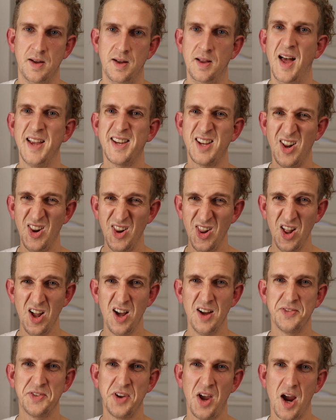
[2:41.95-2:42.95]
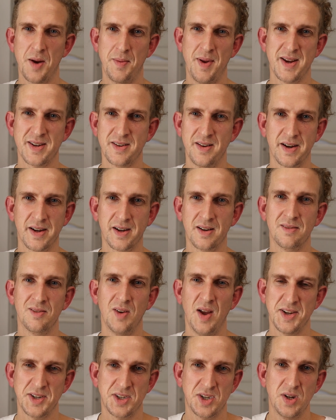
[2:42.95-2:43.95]
That's a lot of time.
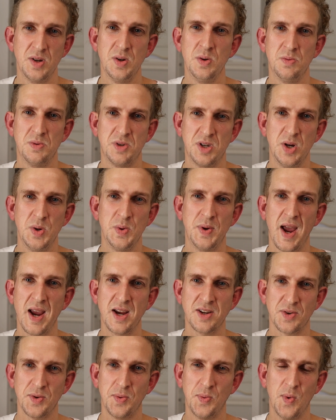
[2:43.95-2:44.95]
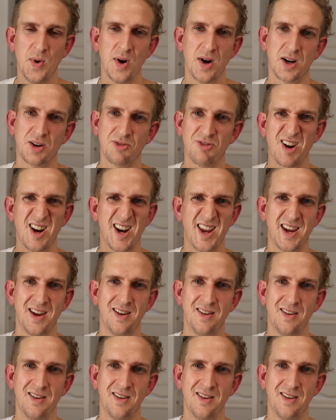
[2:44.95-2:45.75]
That's two days of work really.